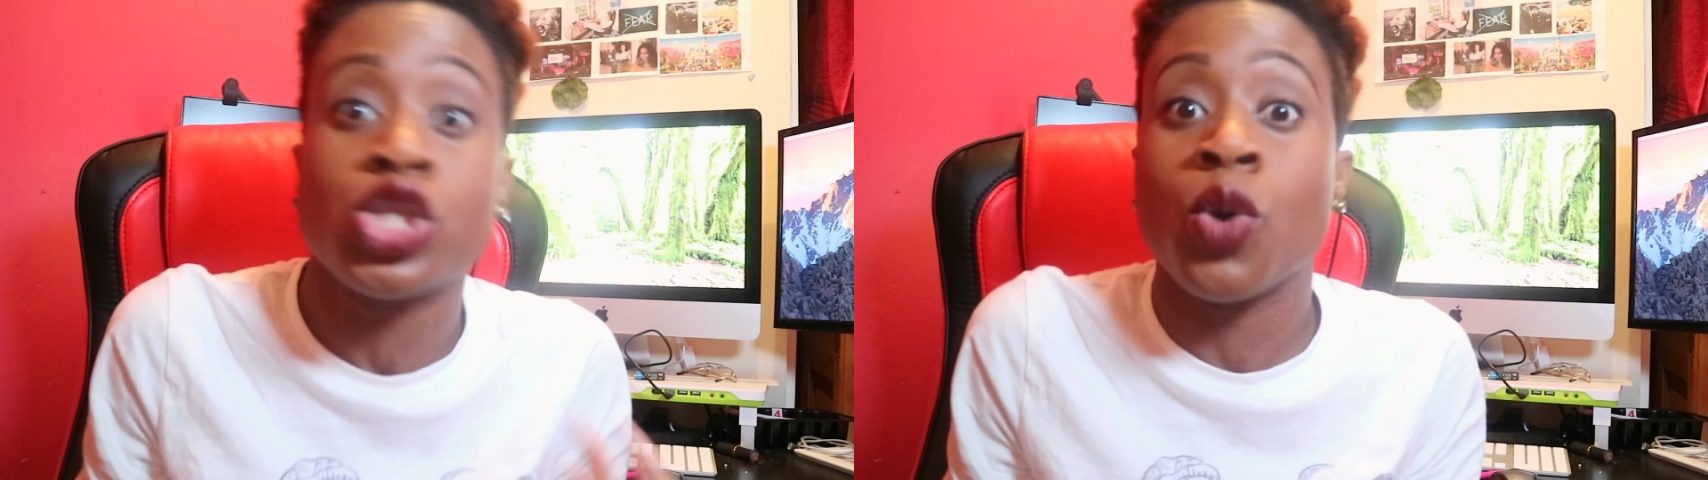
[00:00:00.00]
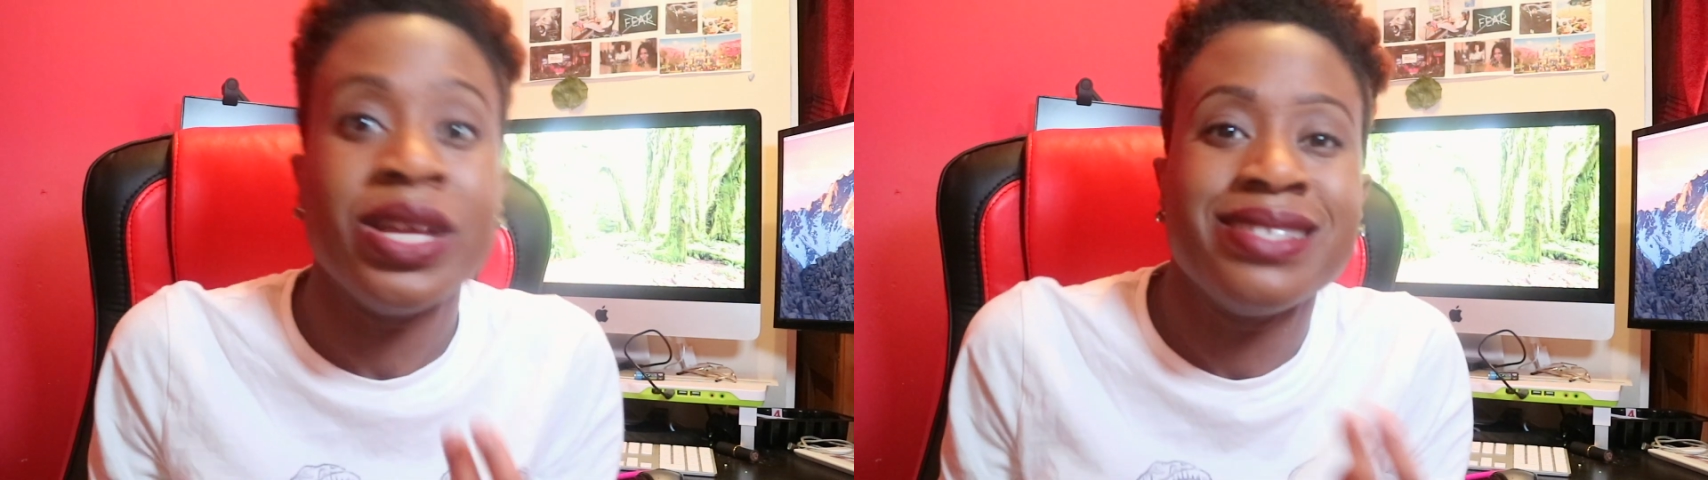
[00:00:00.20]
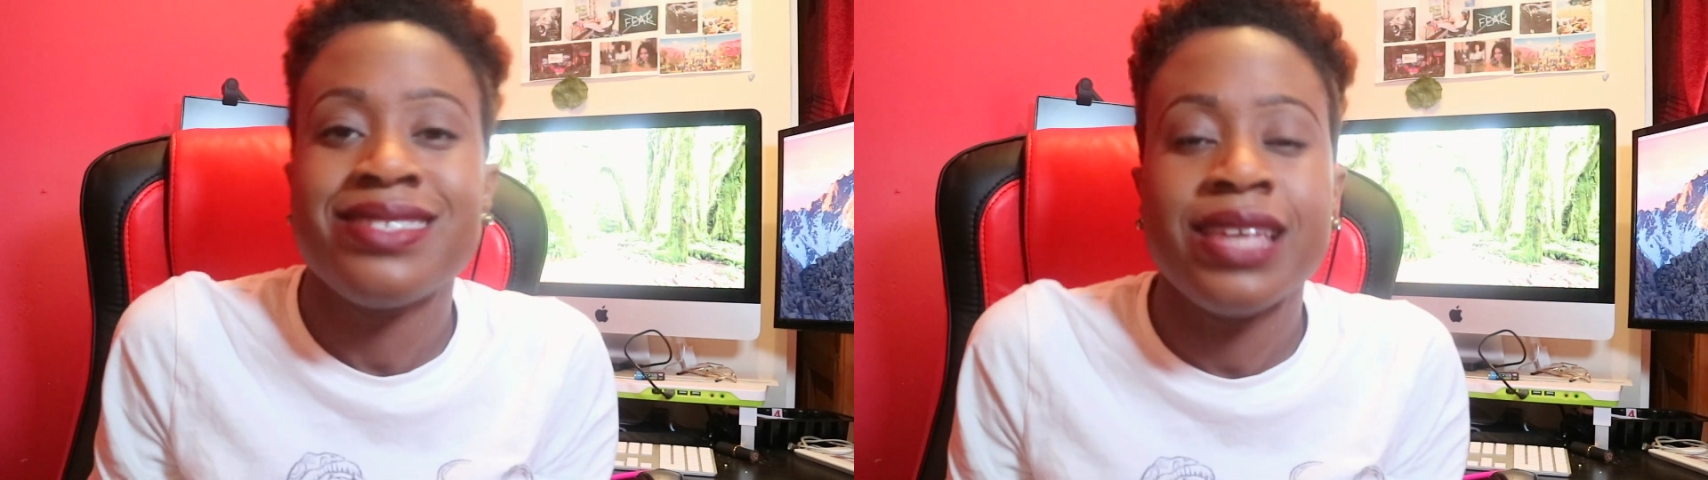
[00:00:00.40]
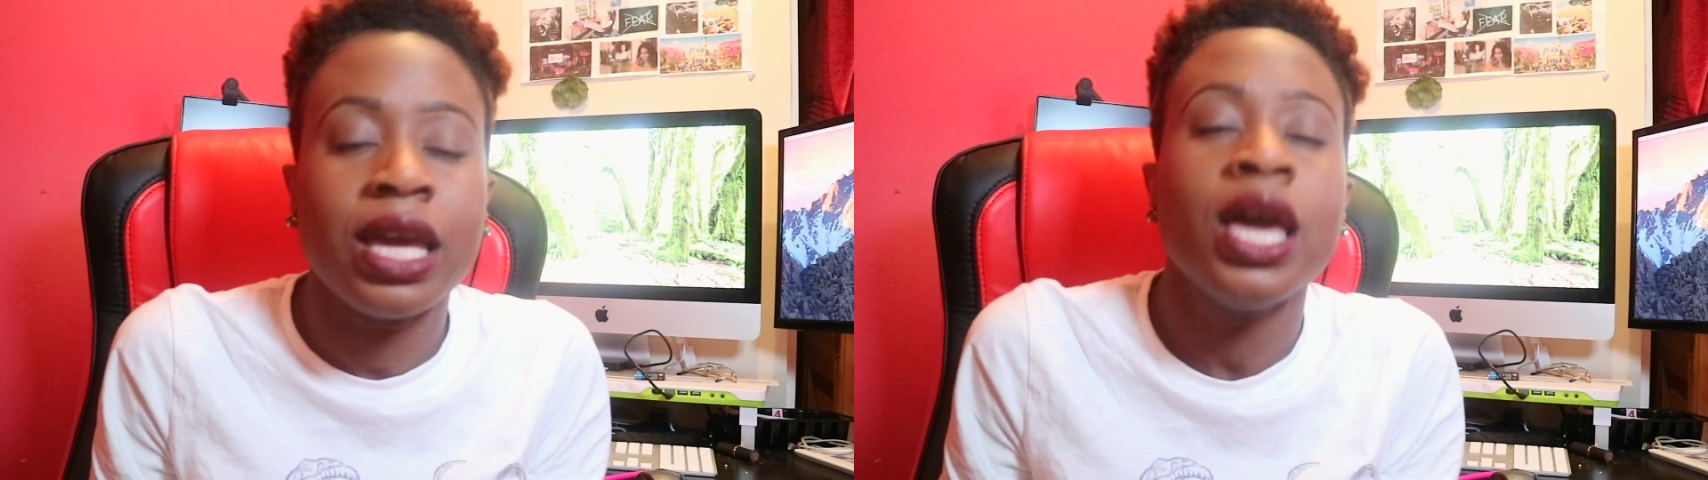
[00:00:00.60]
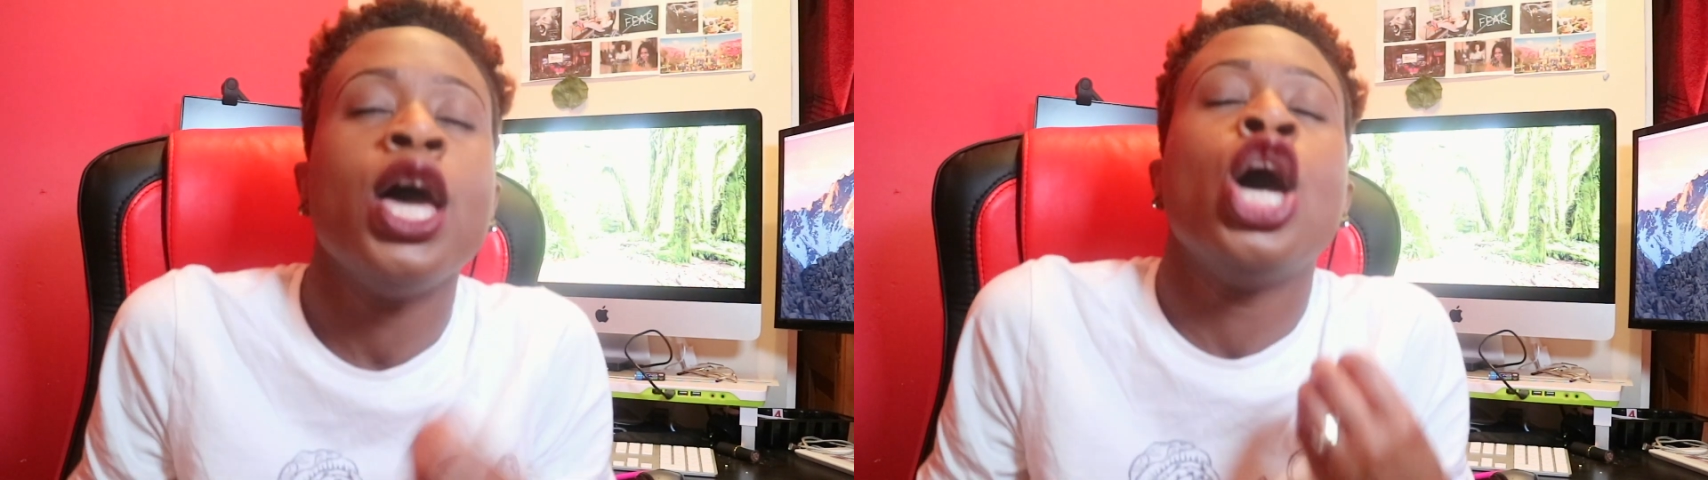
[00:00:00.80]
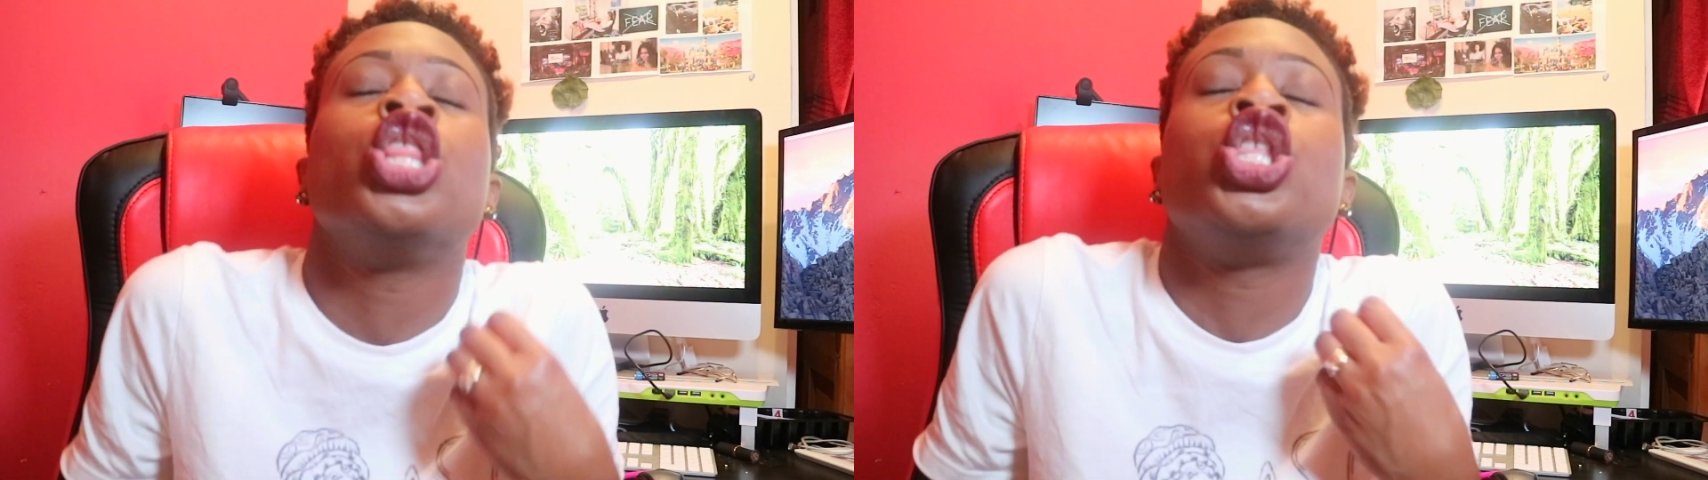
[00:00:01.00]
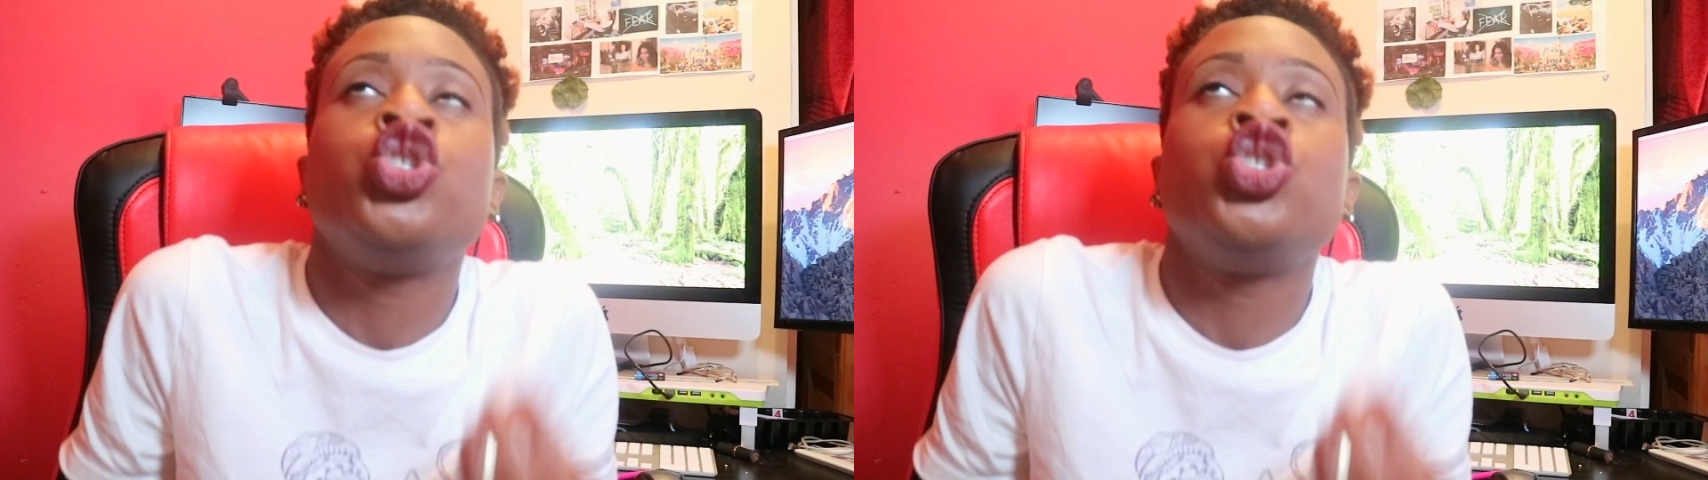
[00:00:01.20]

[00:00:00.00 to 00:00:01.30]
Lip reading: so in sync. The